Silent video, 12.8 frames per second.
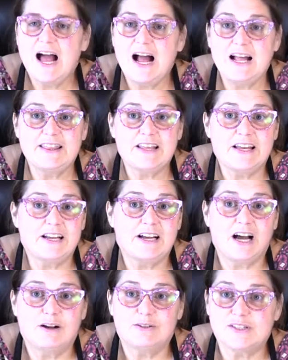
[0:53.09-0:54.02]
And then
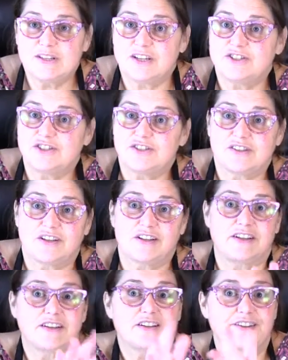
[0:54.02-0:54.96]
I was like, just
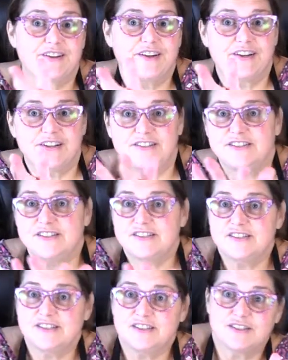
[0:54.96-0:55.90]
like getting
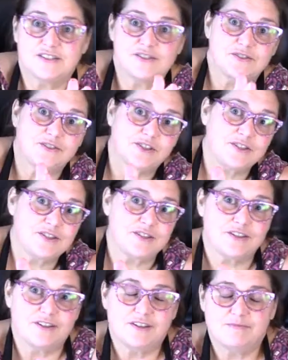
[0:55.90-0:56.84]
dizzy and starting
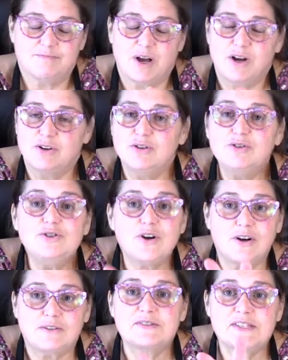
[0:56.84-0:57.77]
to, my
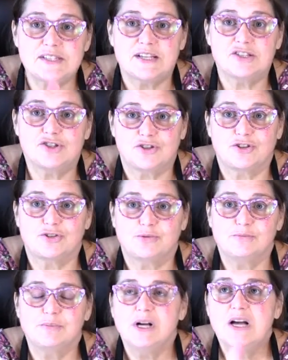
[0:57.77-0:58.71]
Utoff
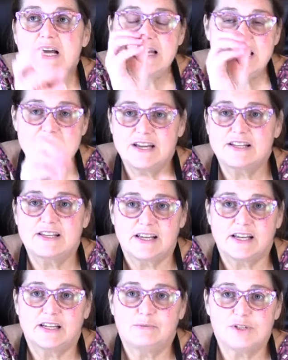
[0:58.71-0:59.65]
syndrome kicked
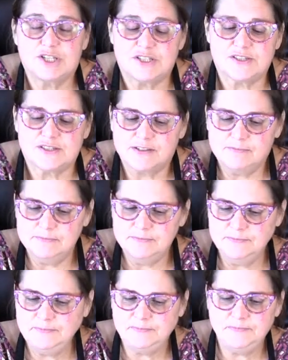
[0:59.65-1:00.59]
in, which is
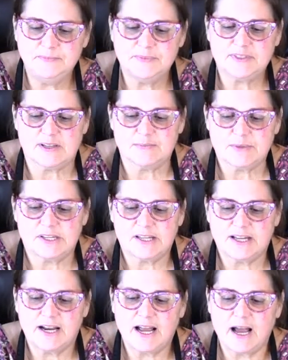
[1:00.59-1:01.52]
something
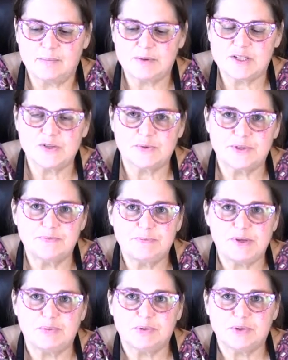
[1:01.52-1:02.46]
that happens with
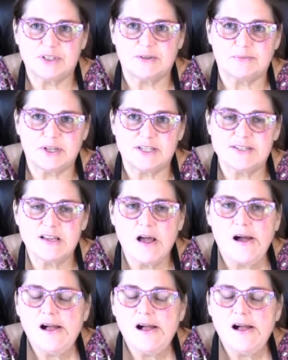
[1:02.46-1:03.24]
people with M S